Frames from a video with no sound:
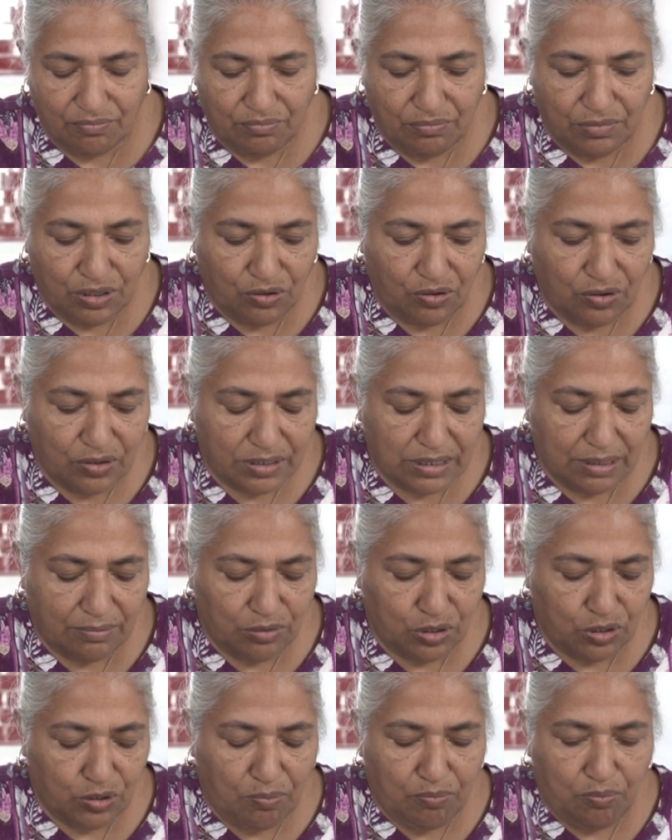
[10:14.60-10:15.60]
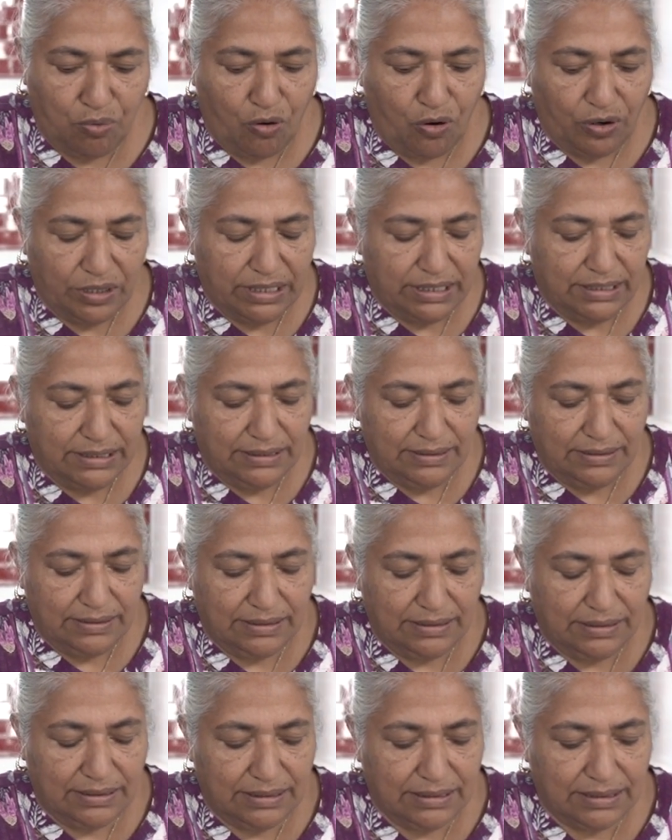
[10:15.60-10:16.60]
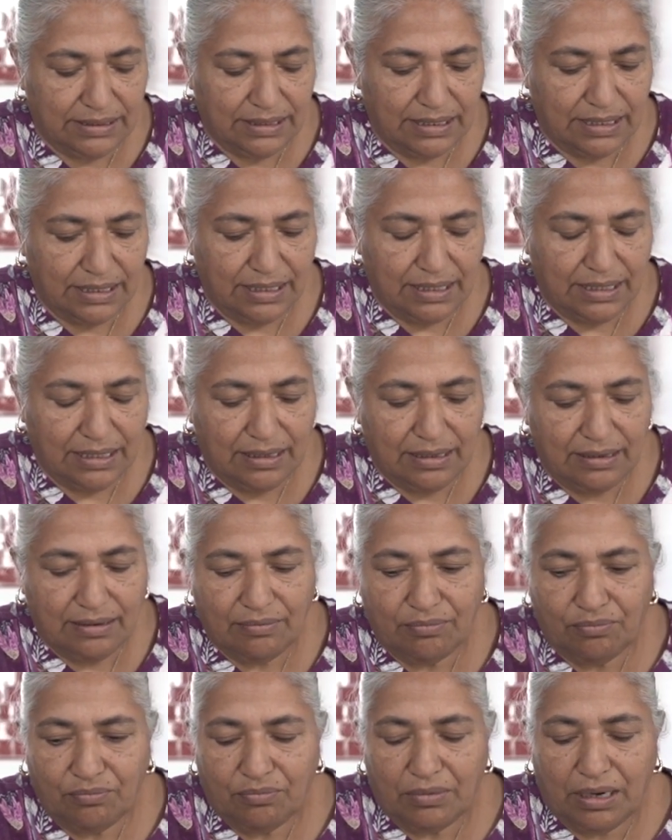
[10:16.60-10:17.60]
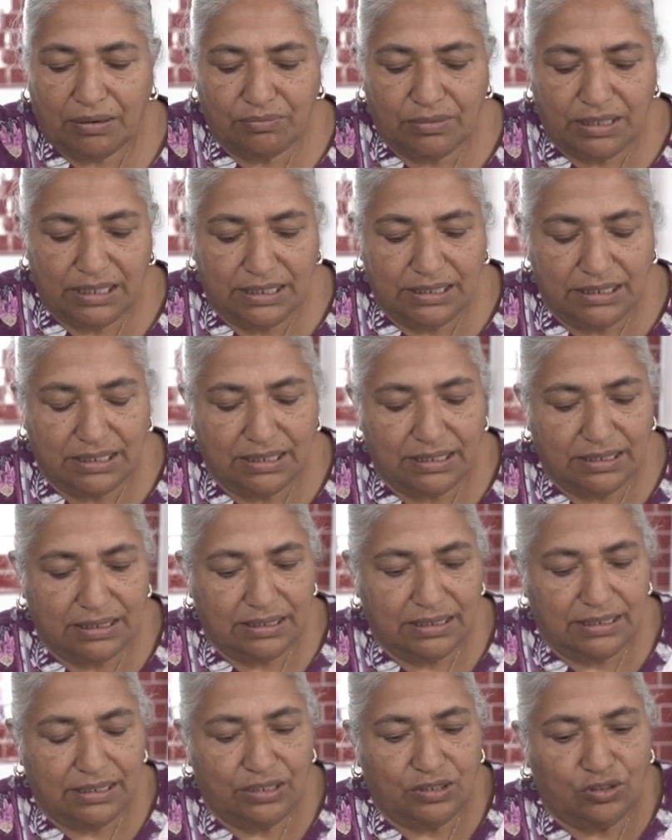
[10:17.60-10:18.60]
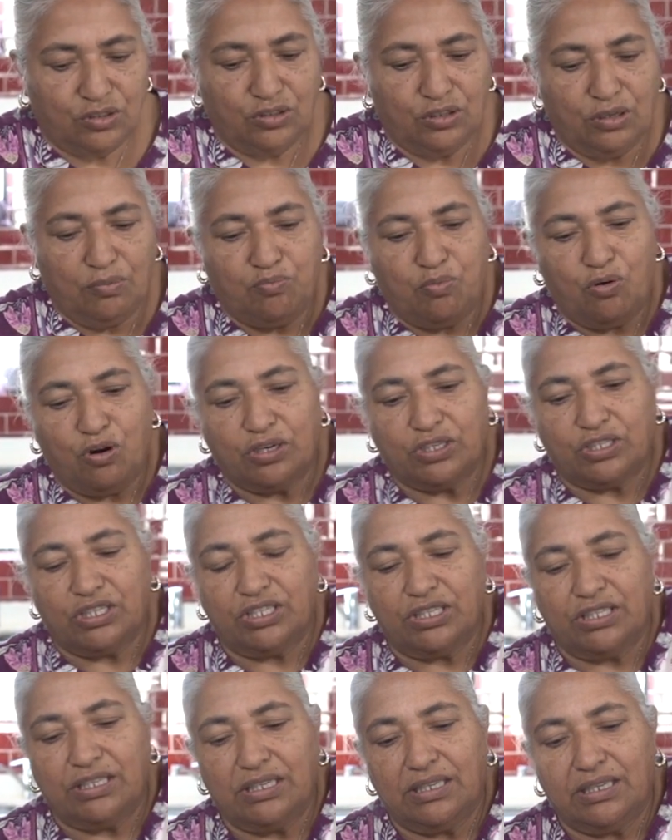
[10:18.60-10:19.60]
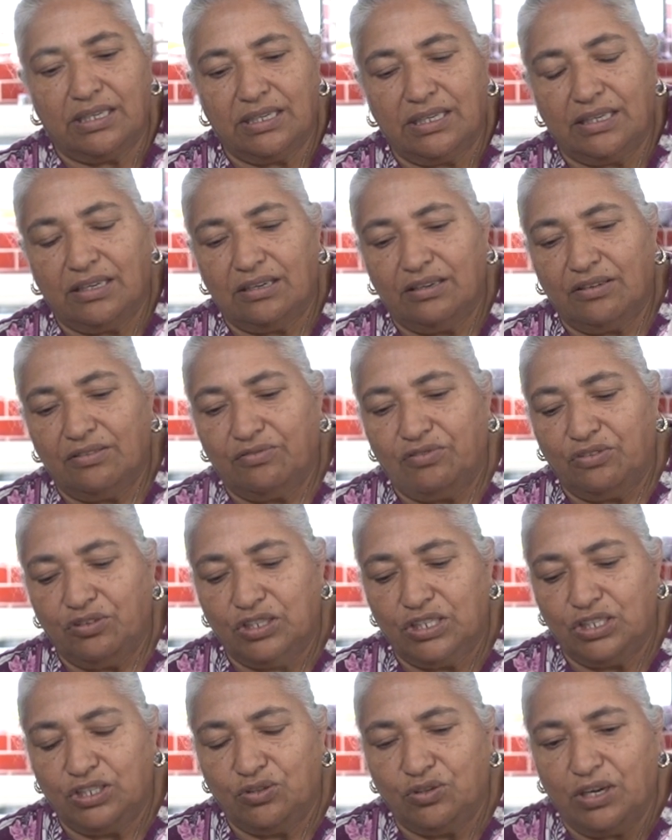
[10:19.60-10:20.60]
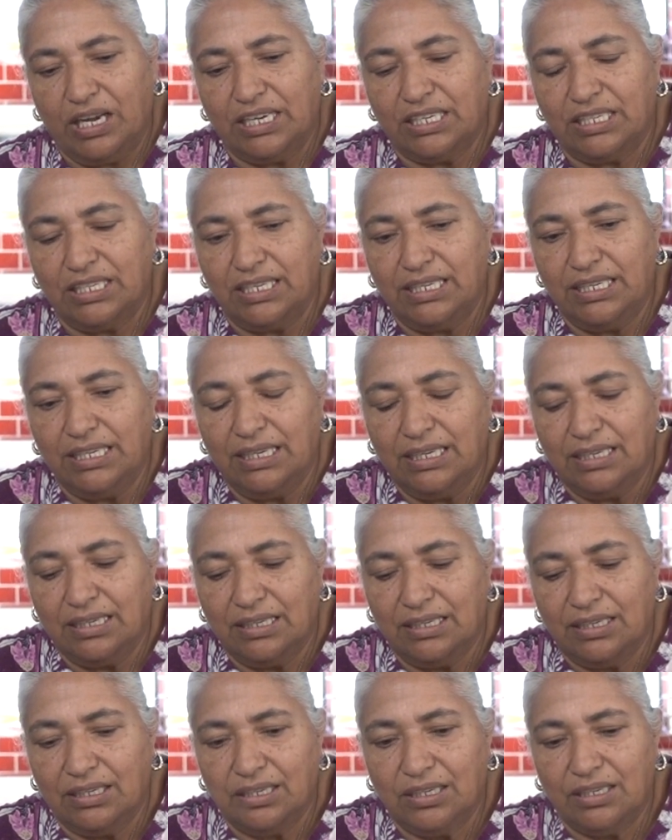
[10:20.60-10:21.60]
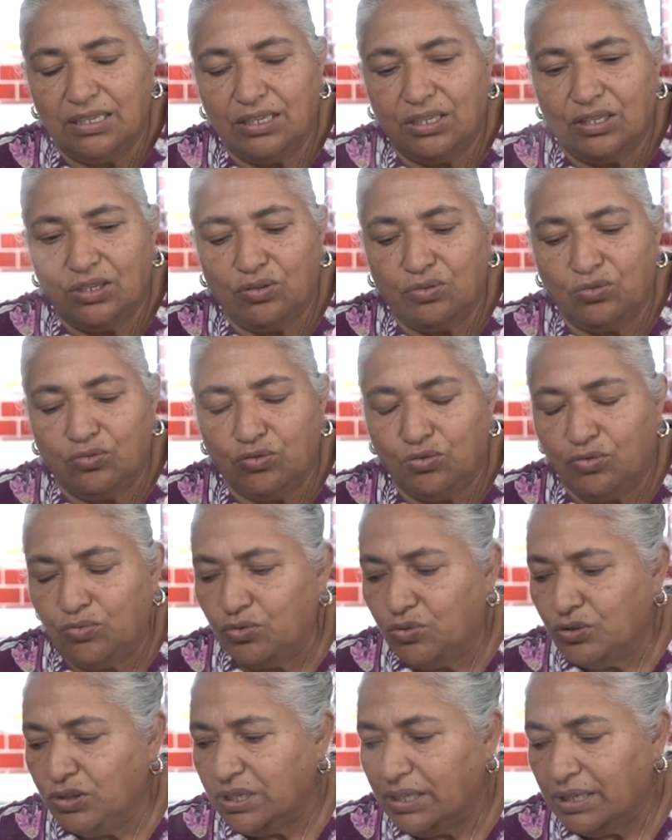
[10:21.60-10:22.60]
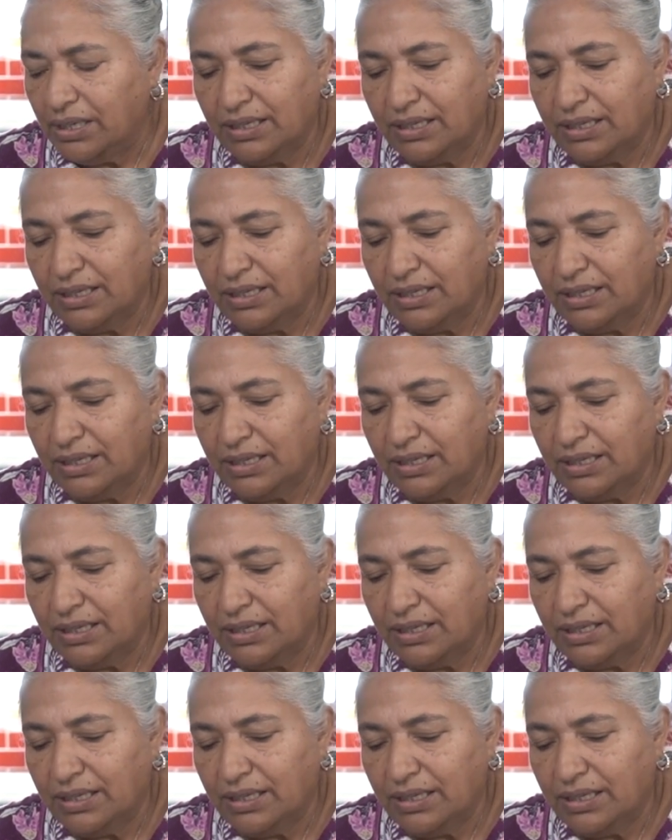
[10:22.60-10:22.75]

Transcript: because I'm going to pour in my meat into the pot for it to actually cook with.